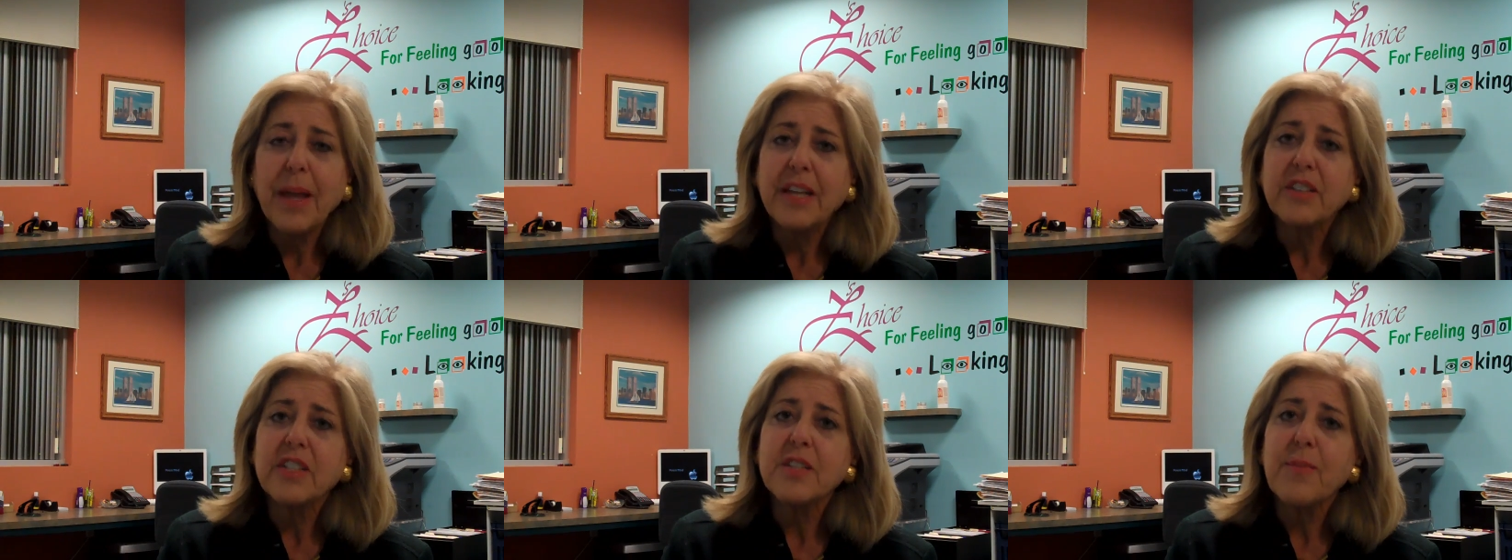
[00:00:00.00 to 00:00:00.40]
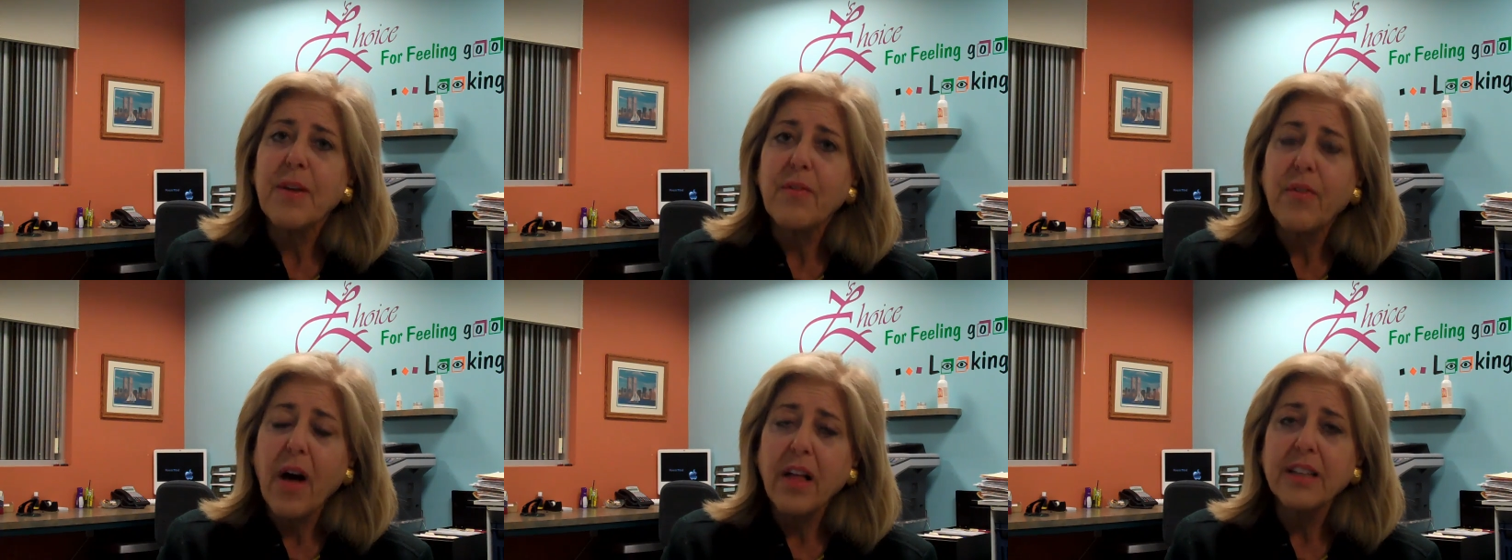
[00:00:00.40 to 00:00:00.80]
Patients
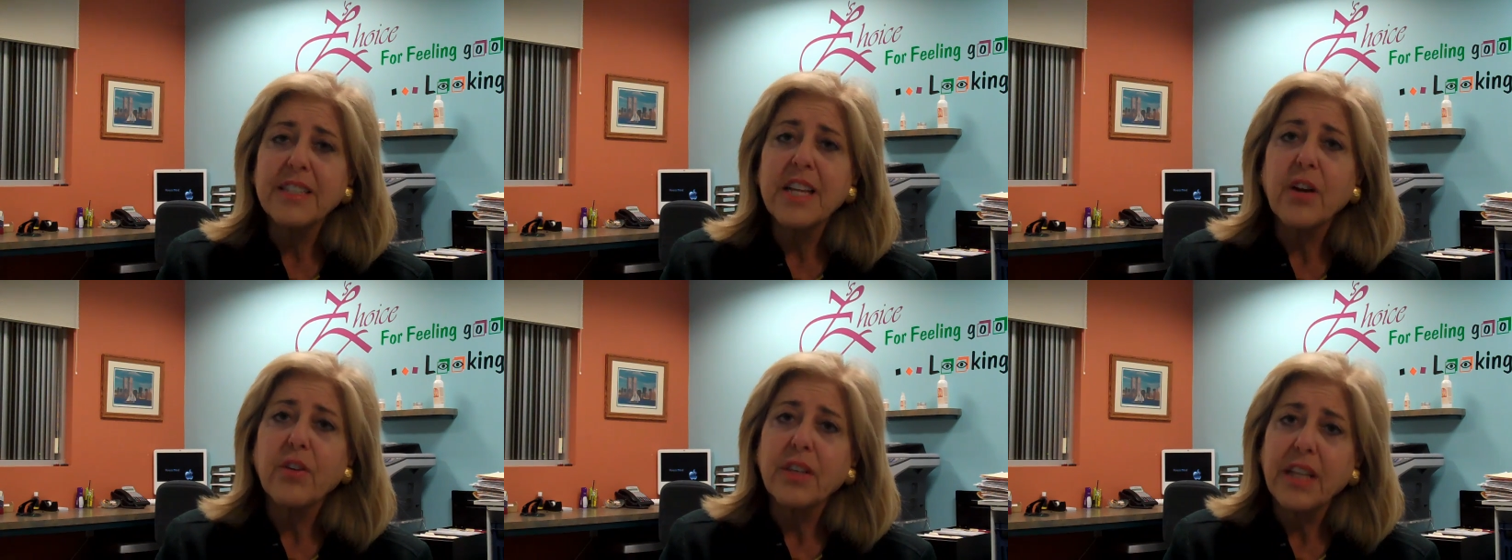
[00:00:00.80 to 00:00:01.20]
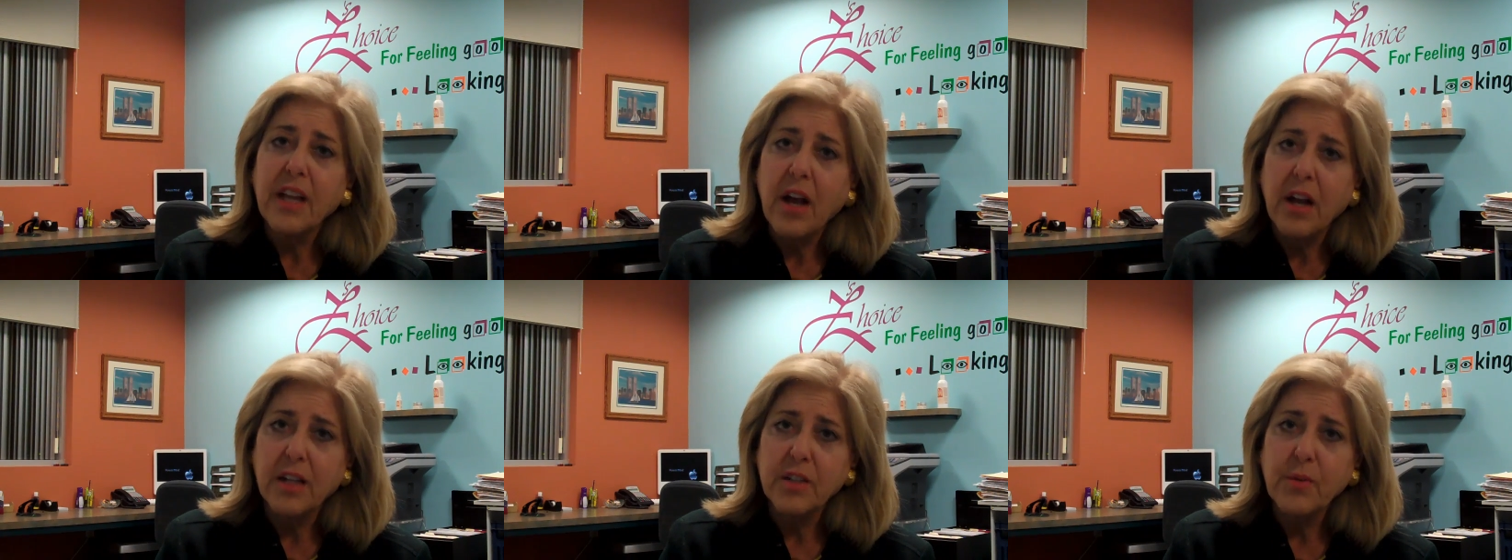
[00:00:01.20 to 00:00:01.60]
may voluntarily
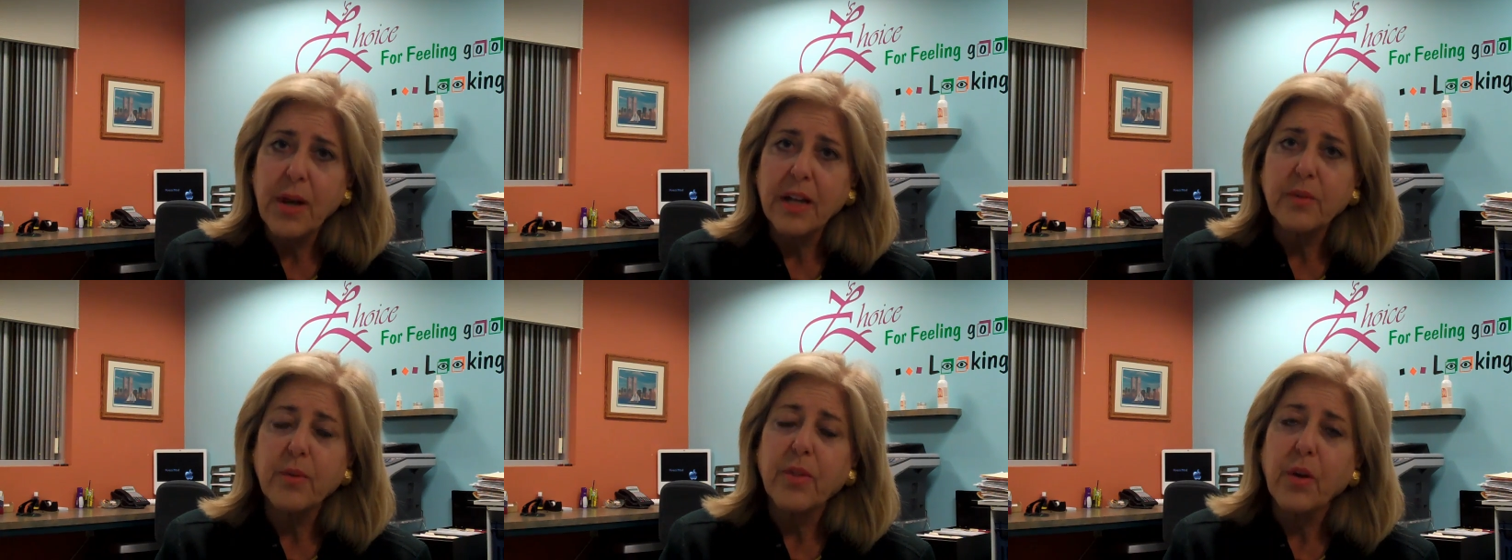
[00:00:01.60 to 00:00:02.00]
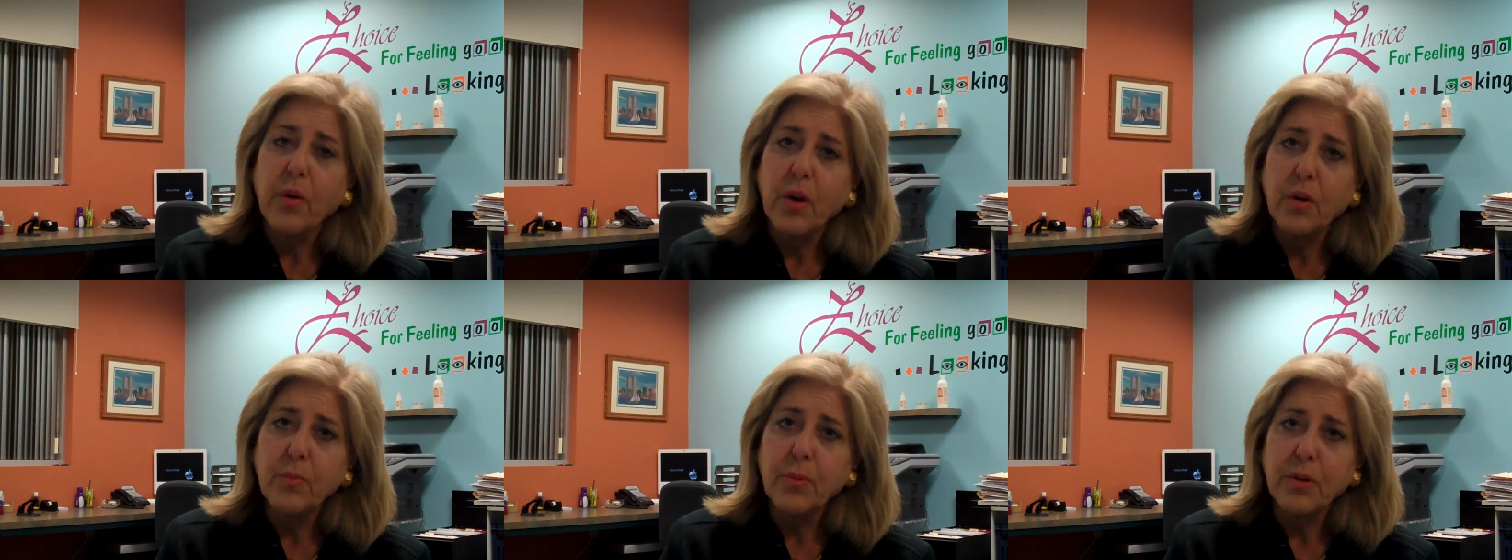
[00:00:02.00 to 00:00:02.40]
contract with
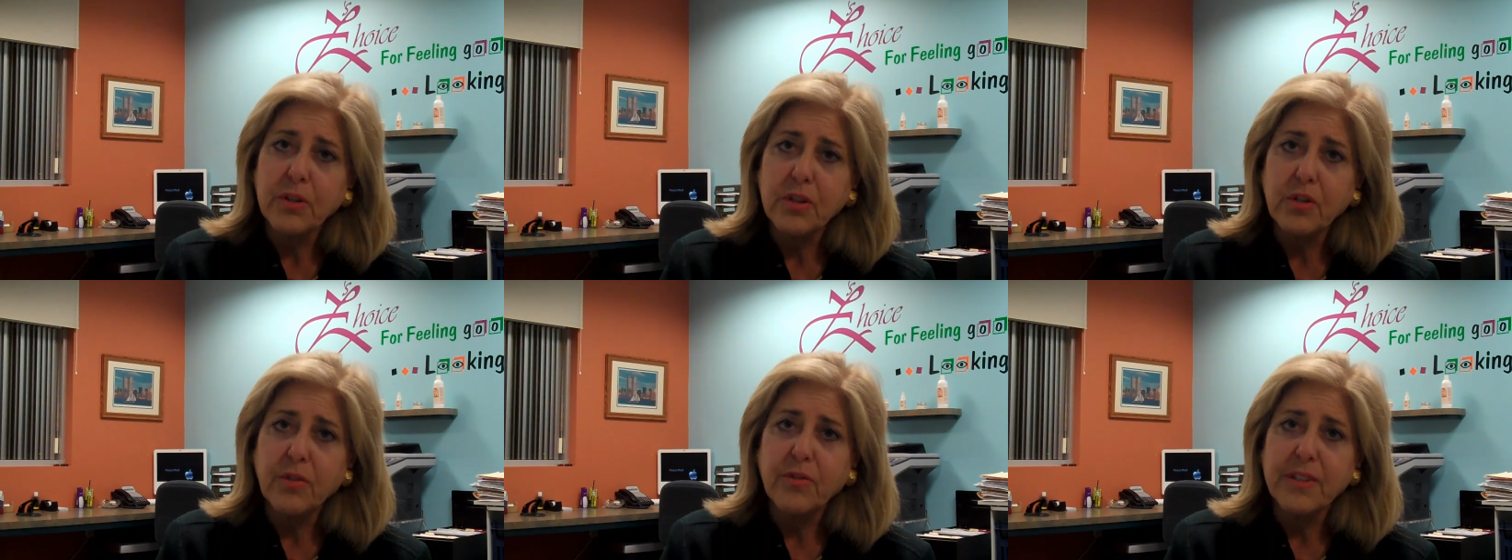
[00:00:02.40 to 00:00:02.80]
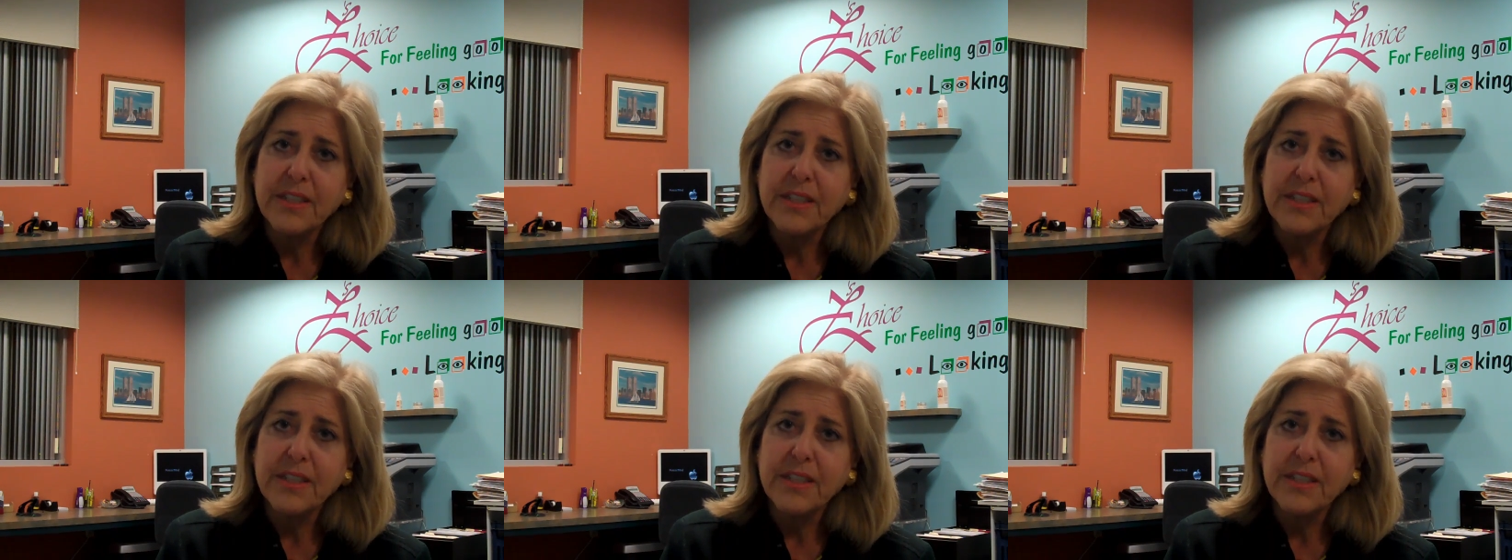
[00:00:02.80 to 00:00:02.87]
their own personal